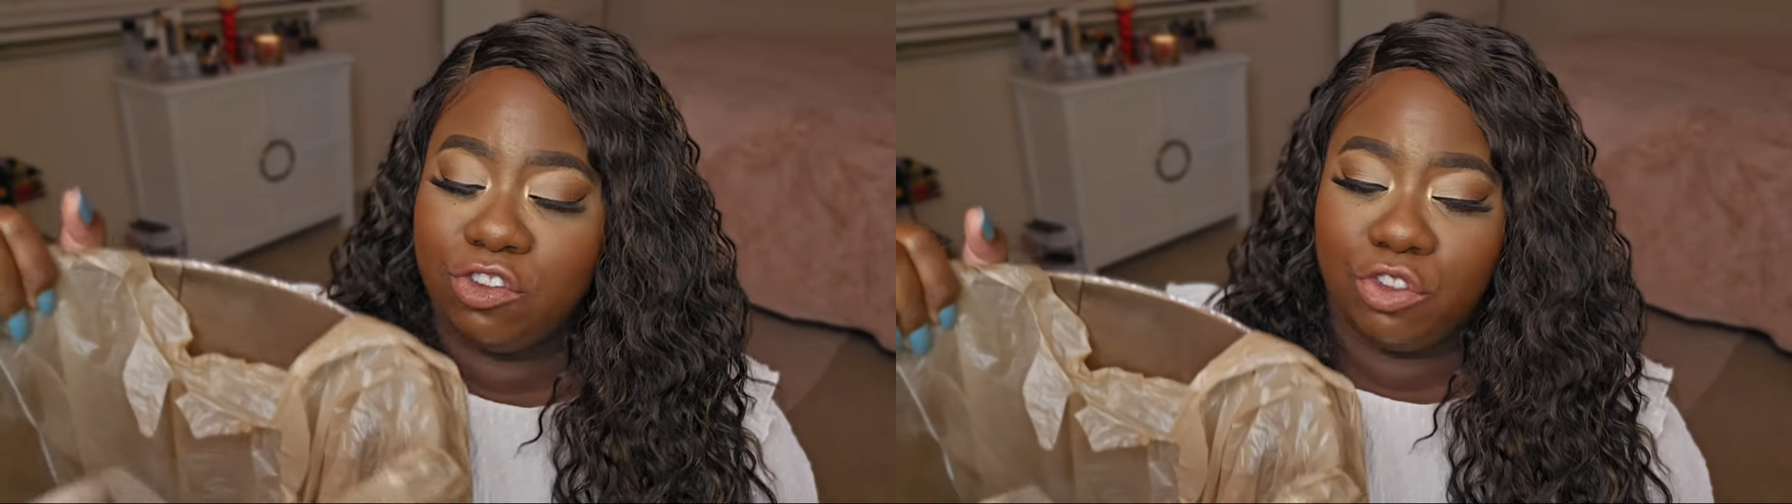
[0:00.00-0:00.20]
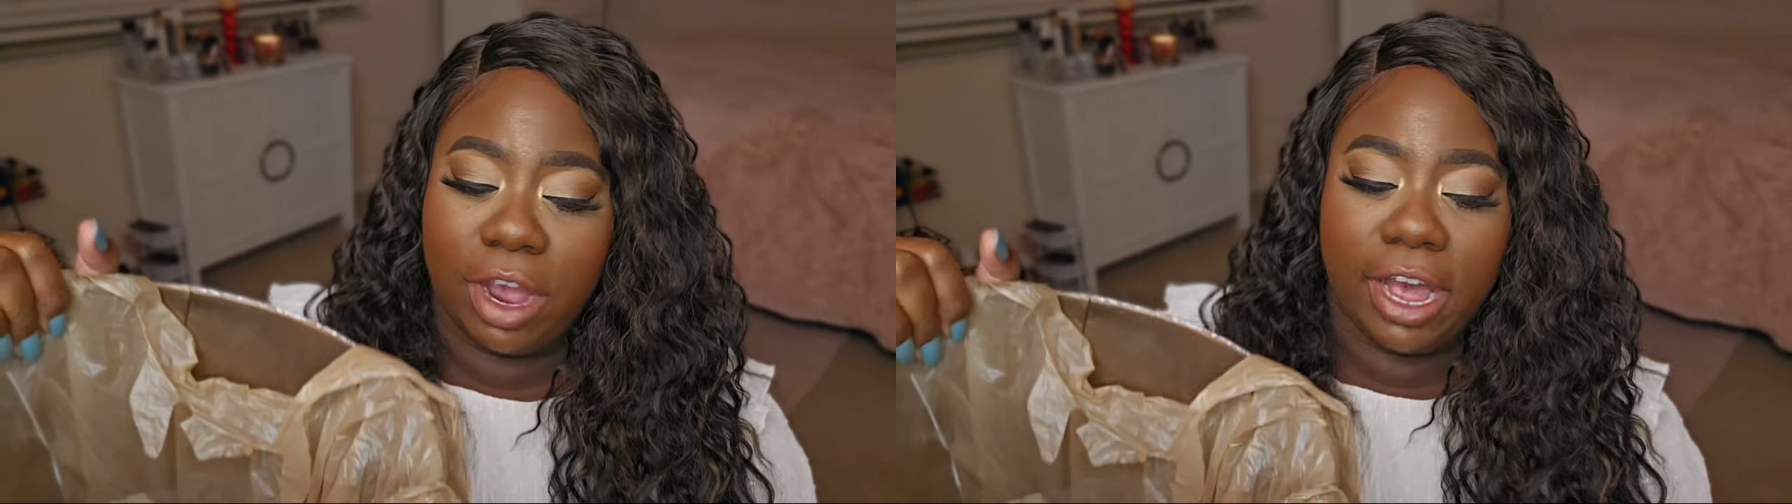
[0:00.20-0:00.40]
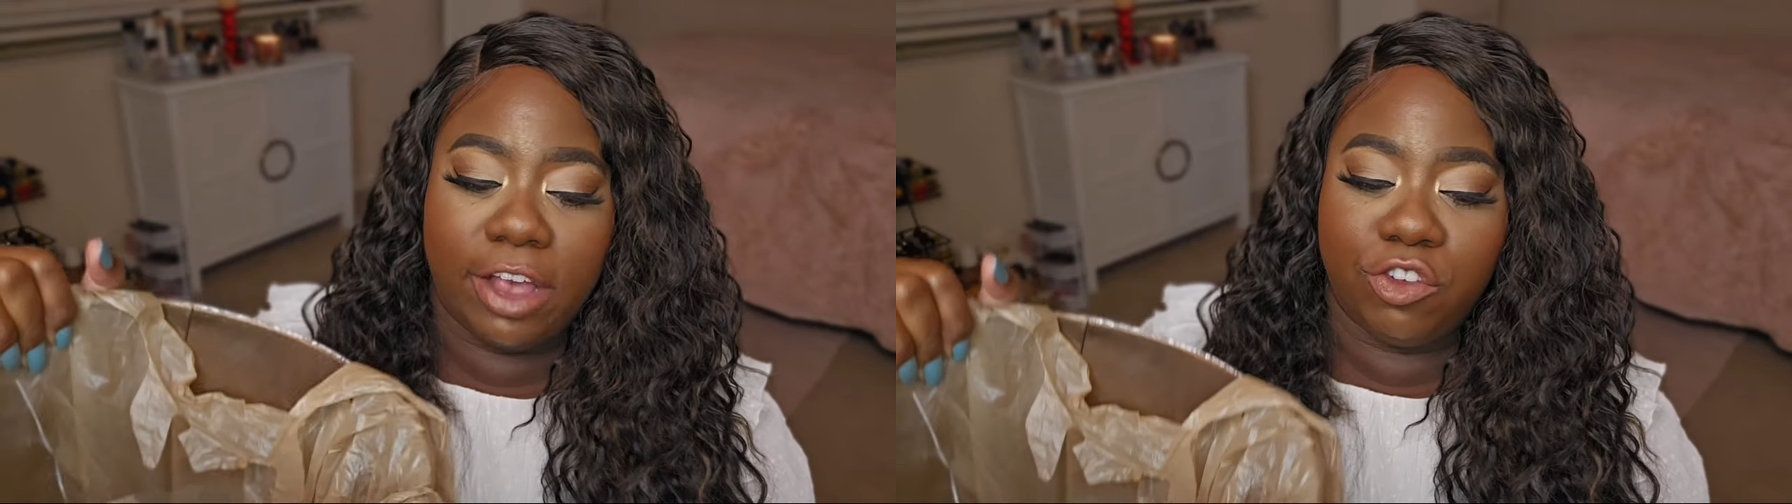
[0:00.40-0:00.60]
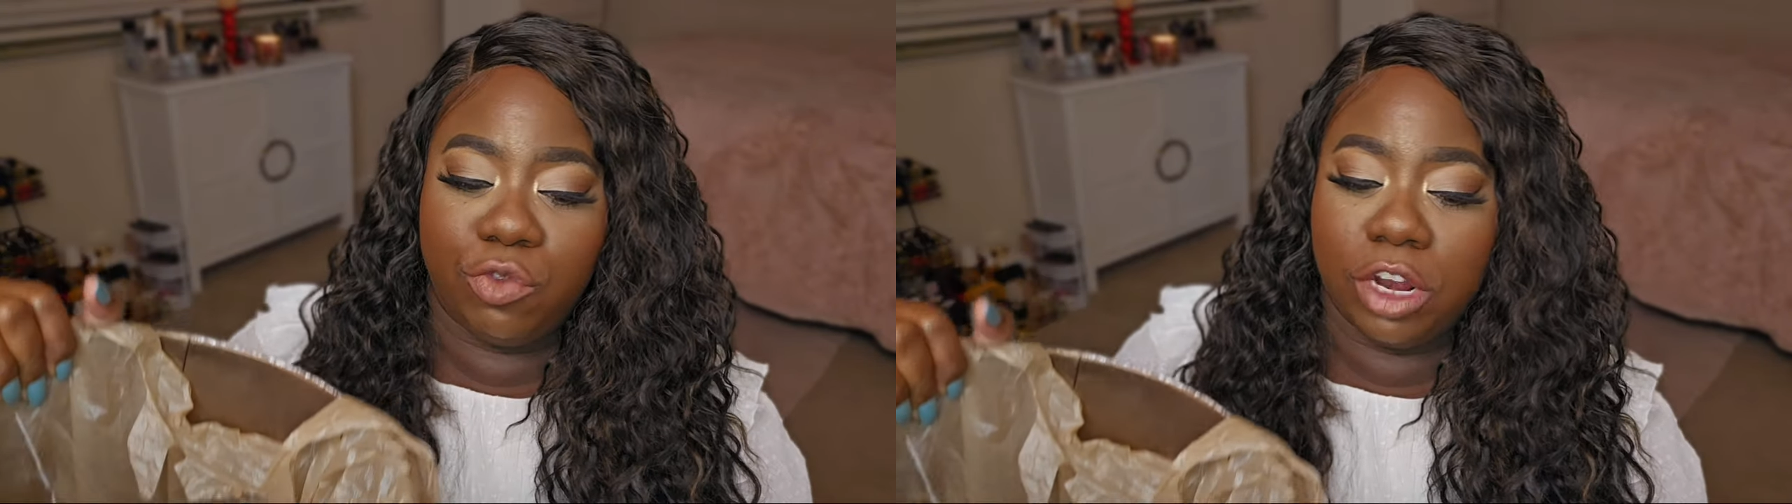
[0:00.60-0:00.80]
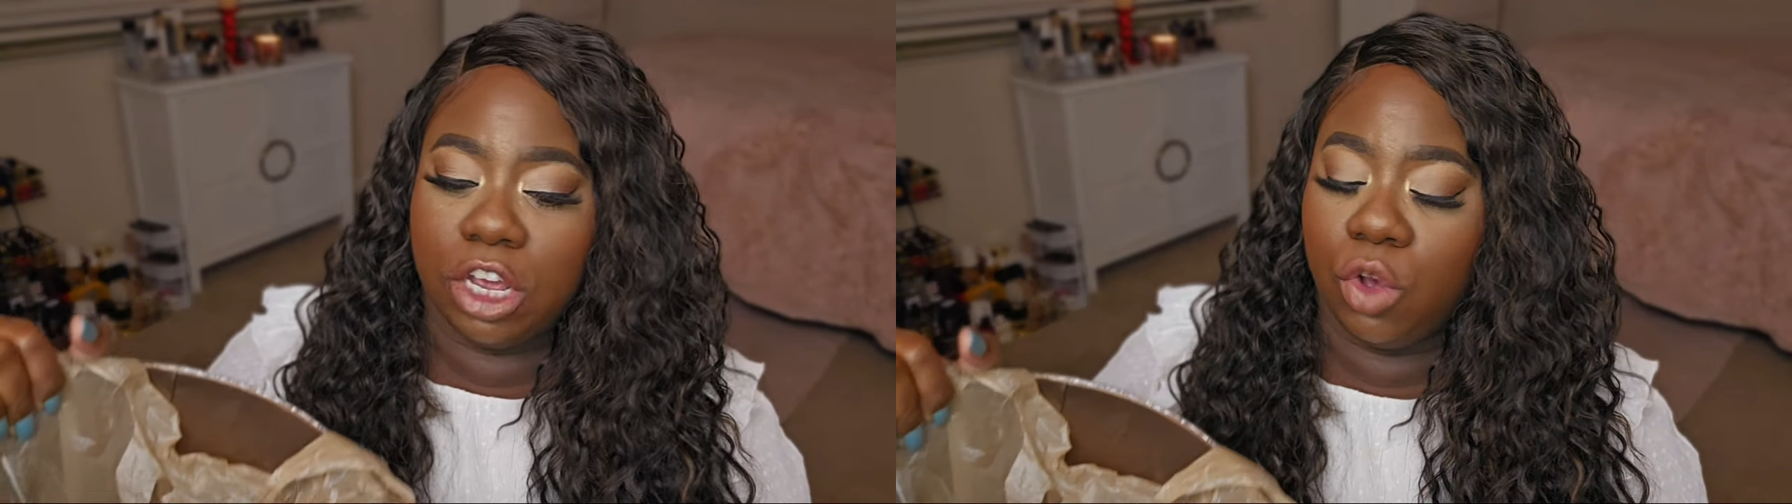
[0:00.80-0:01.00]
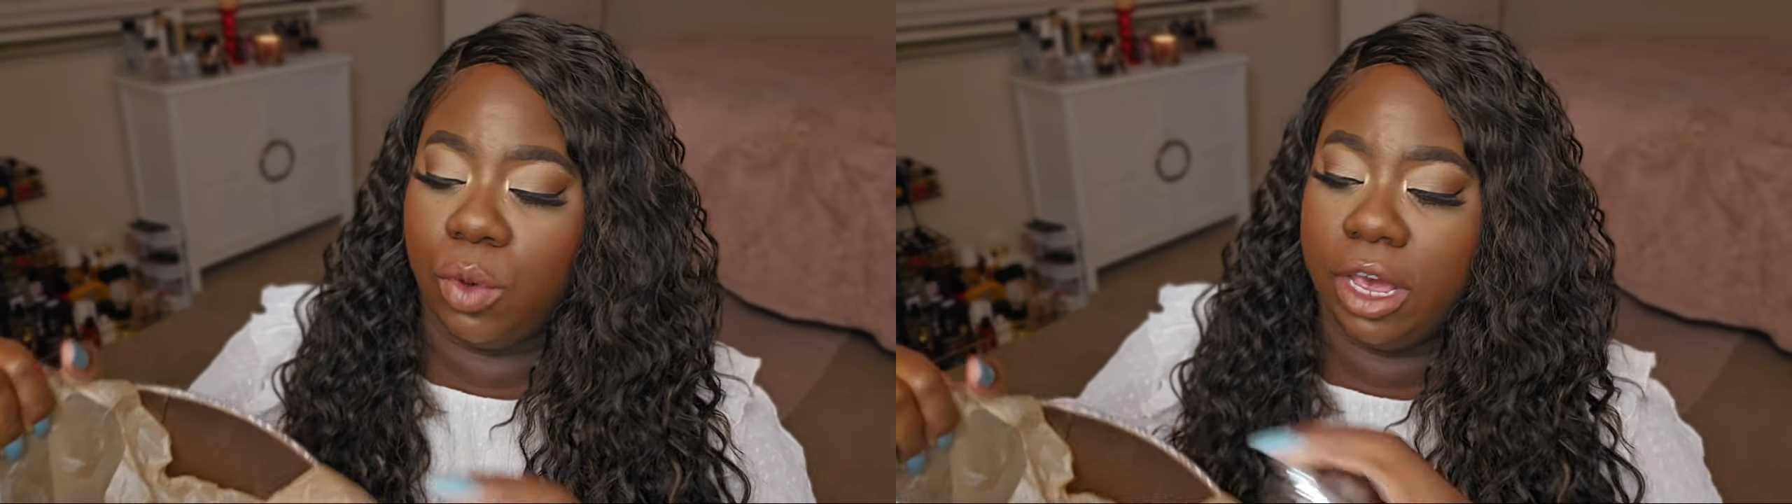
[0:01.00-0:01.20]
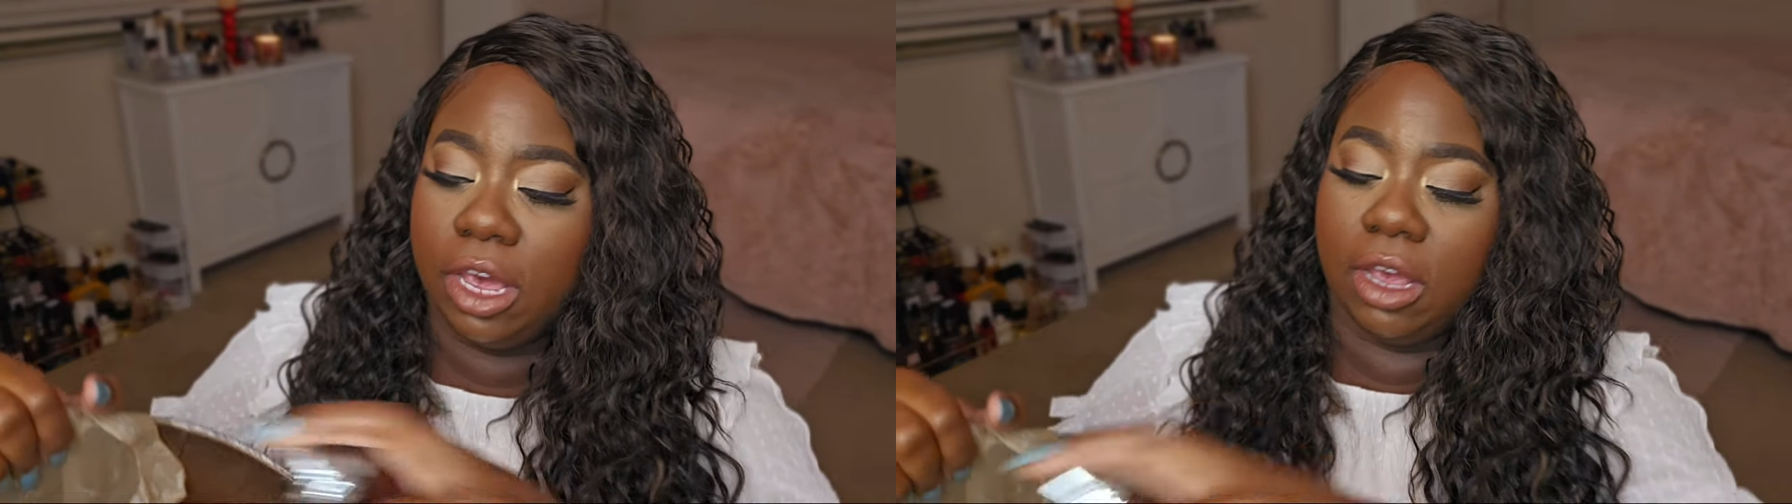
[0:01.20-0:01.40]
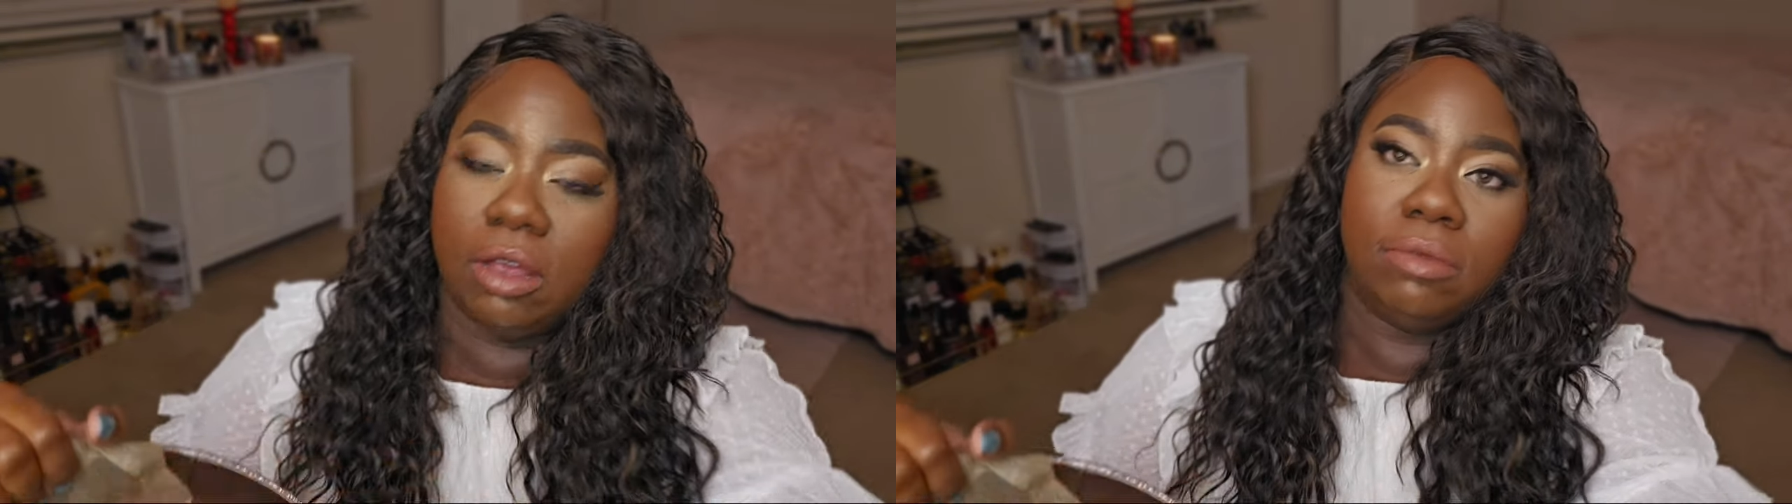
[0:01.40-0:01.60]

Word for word: trash really quick.